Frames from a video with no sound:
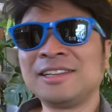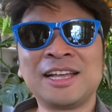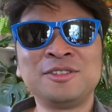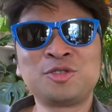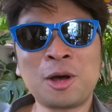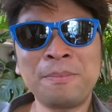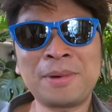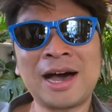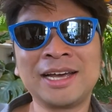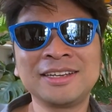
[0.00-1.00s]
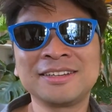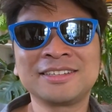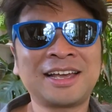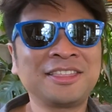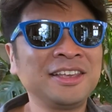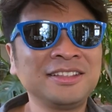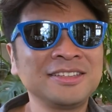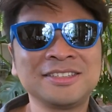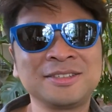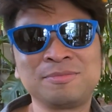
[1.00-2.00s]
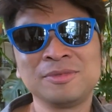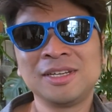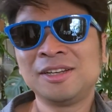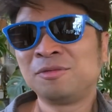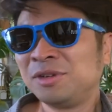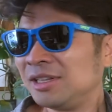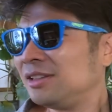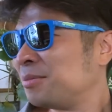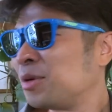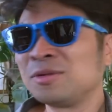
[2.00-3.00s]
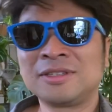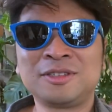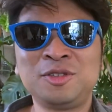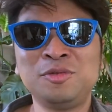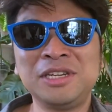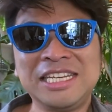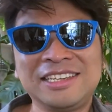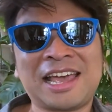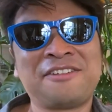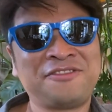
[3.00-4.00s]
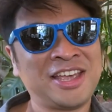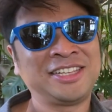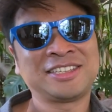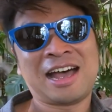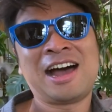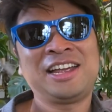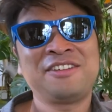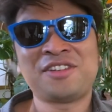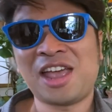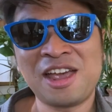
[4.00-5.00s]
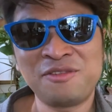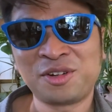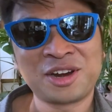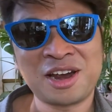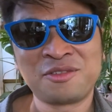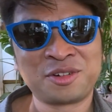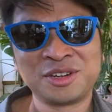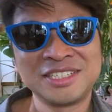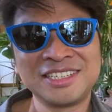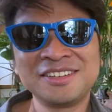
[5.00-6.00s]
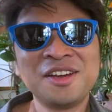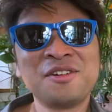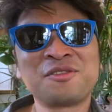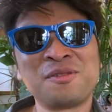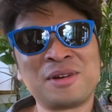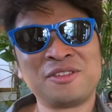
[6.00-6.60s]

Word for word: and drop by because I think this is really the most unique cafes I have ever covered for my